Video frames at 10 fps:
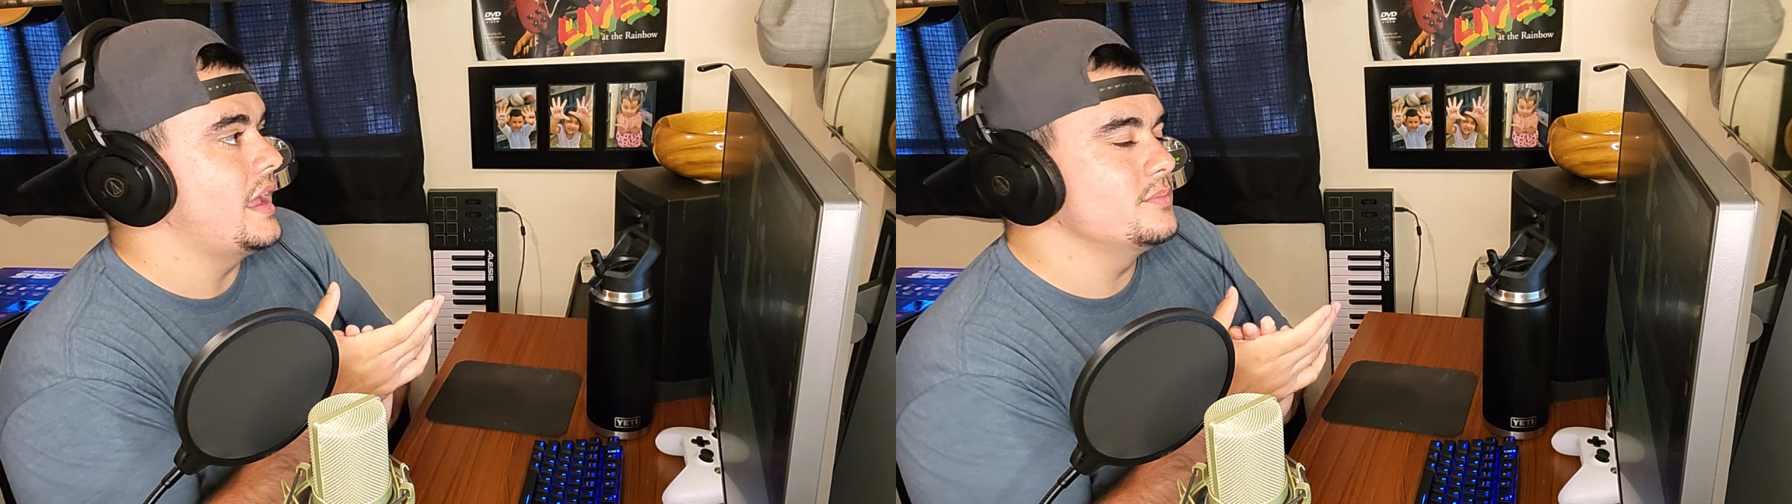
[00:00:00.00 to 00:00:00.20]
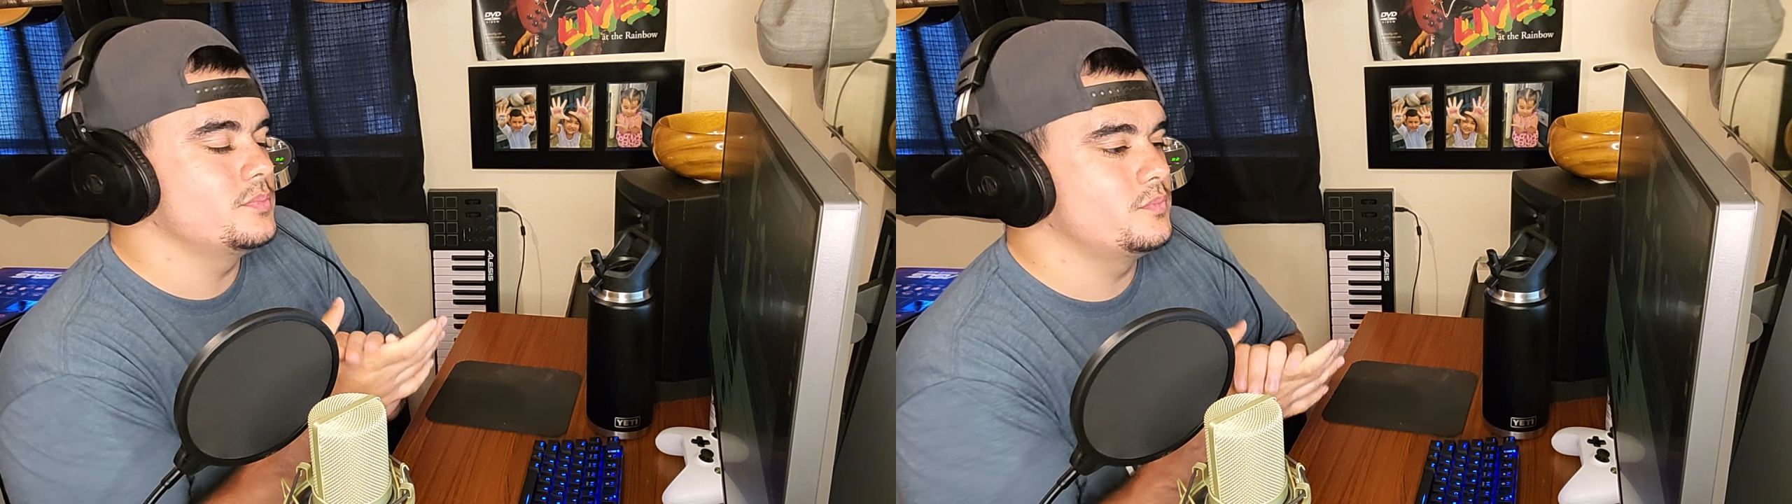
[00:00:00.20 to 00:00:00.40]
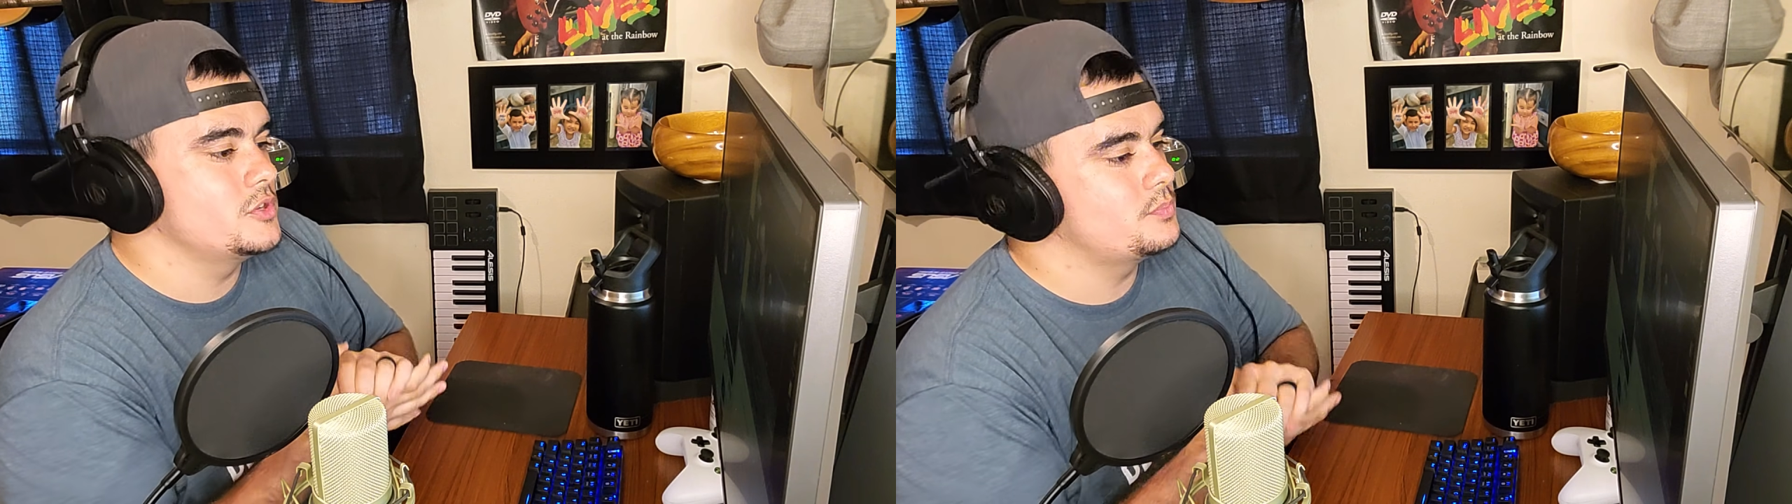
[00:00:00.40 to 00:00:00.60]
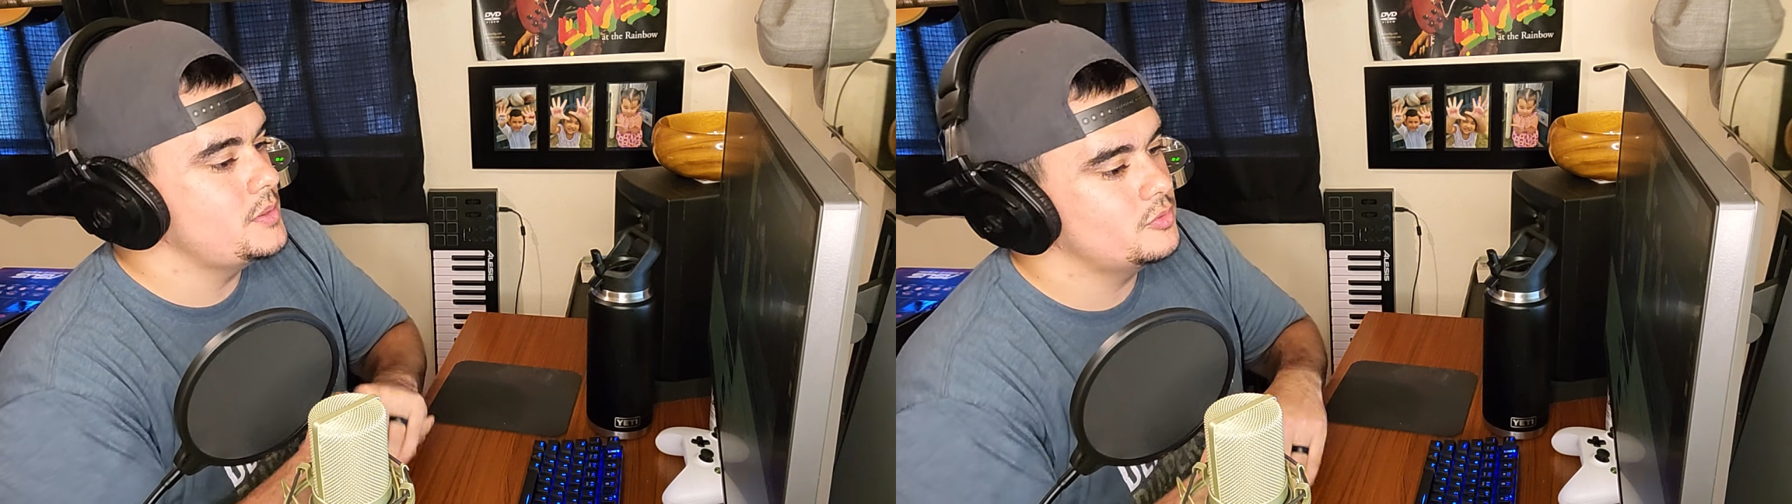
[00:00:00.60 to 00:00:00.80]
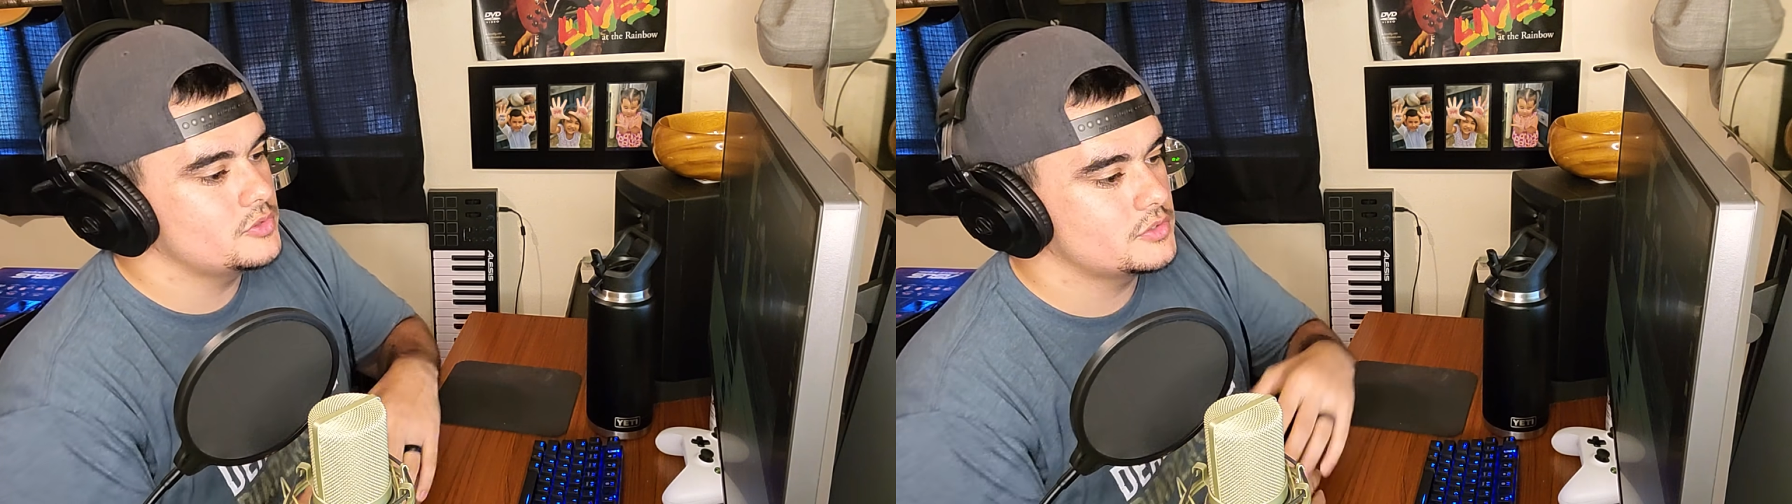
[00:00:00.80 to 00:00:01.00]
And just
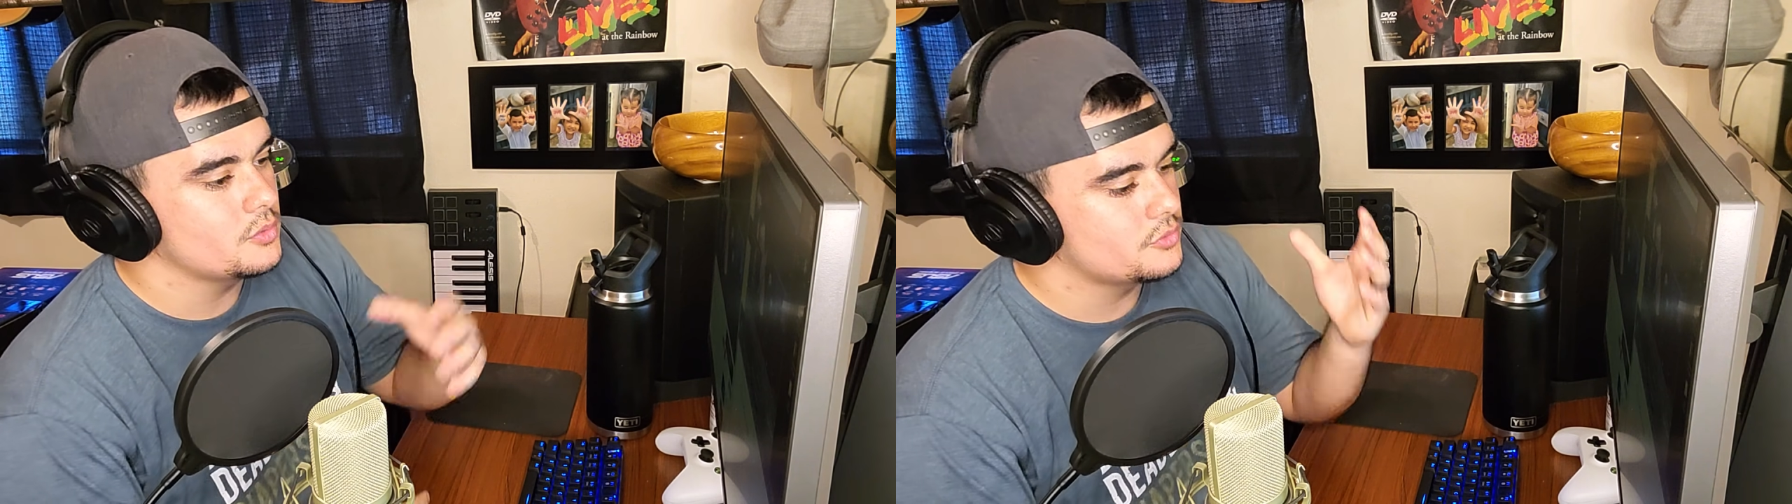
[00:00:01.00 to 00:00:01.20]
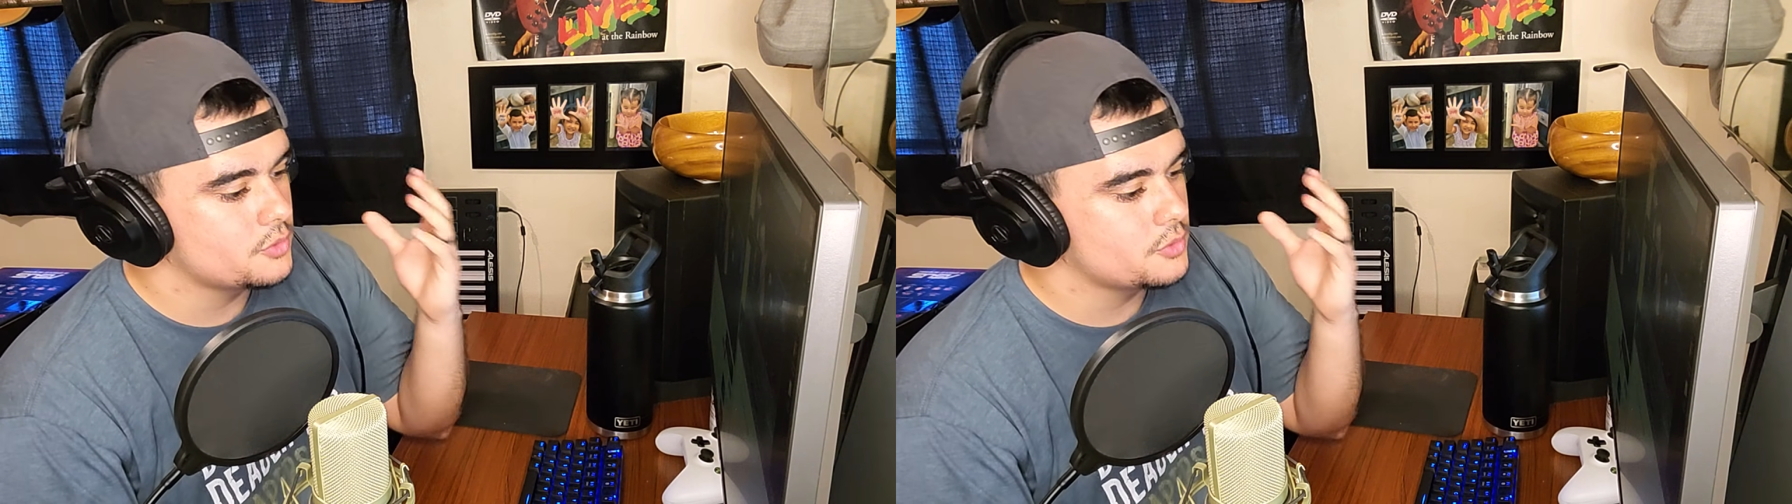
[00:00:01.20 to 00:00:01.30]
people just don't